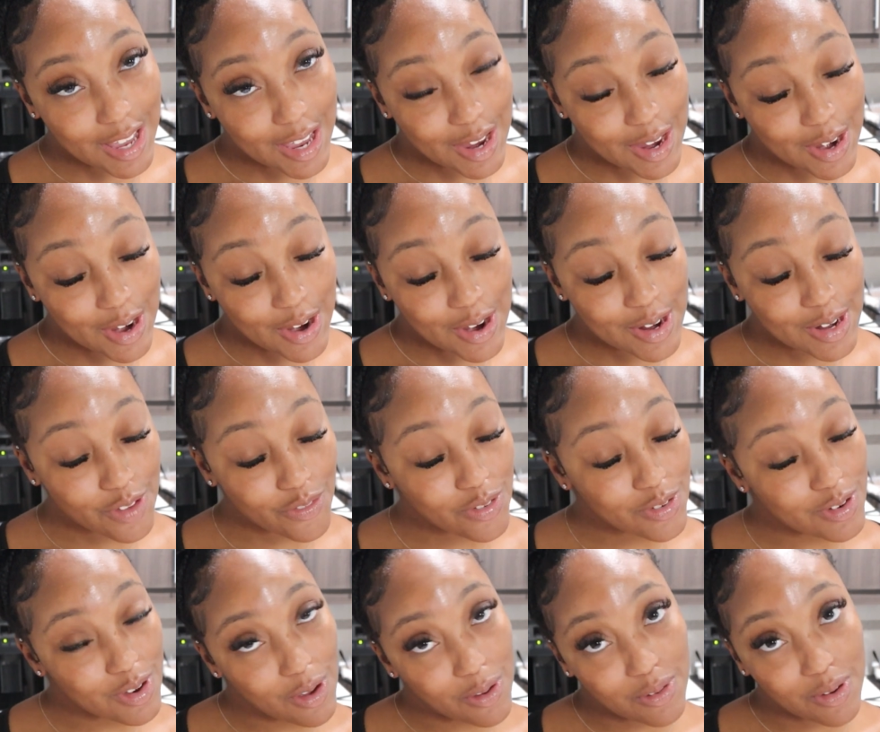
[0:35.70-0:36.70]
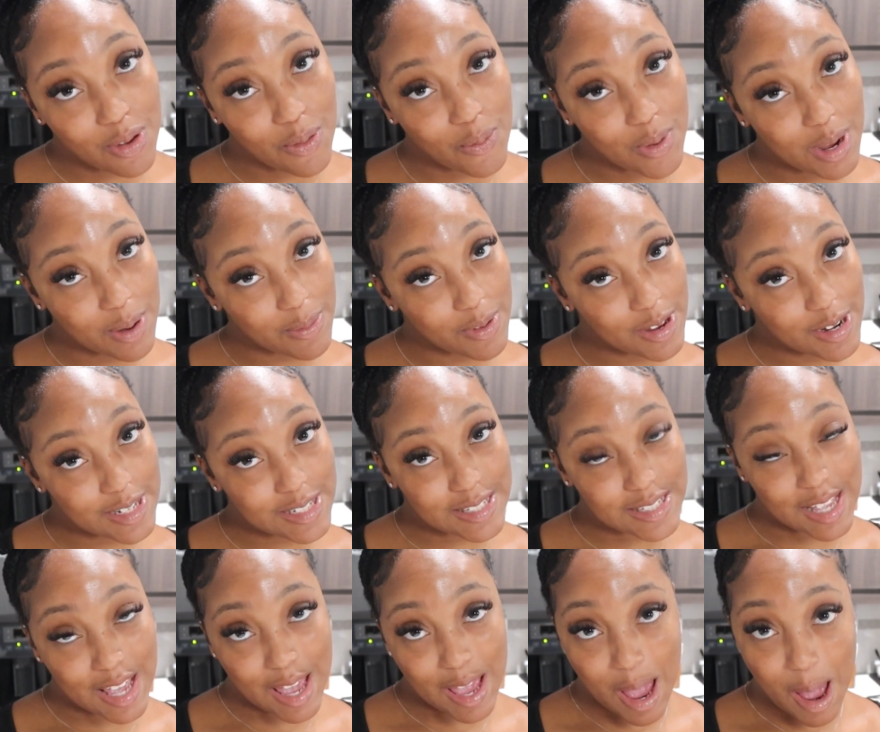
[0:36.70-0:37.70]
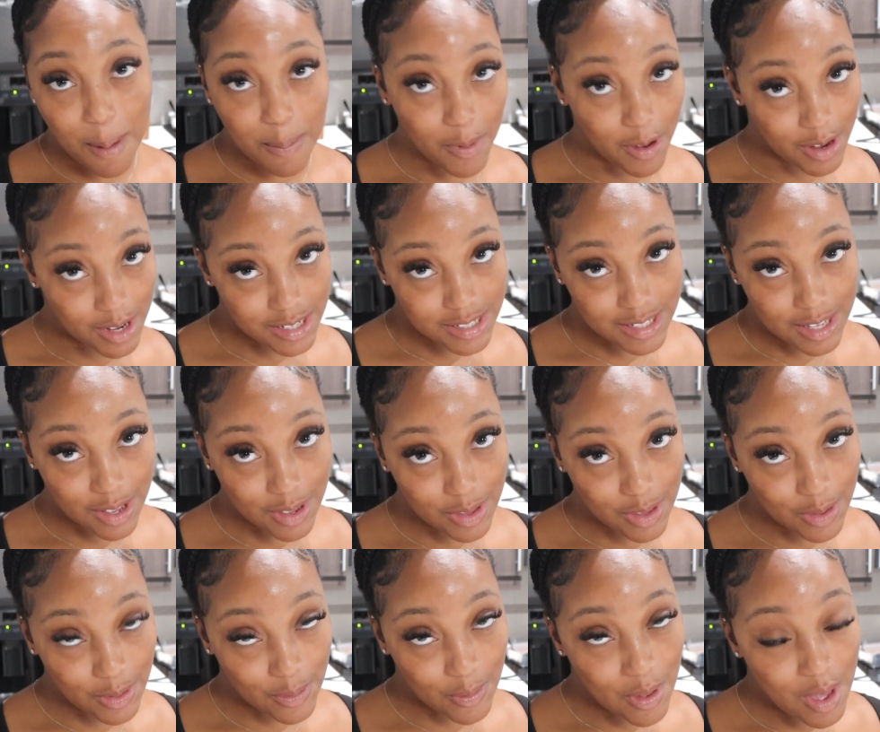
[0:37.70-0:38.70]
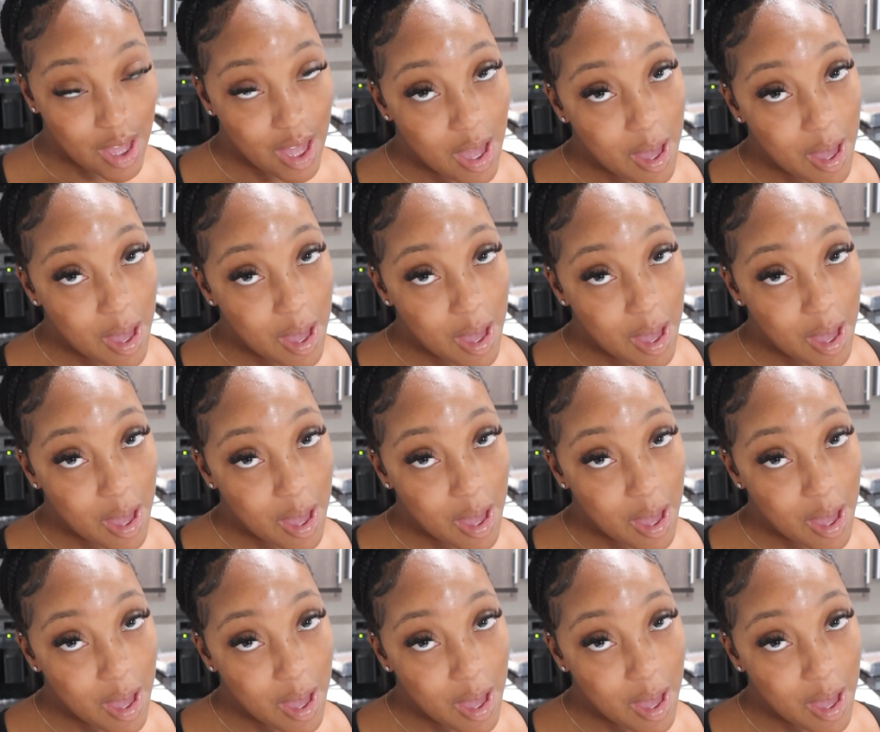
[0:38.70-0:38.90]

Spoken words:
here, and if you don't know what I'm gonna say, I'm gonna tell you.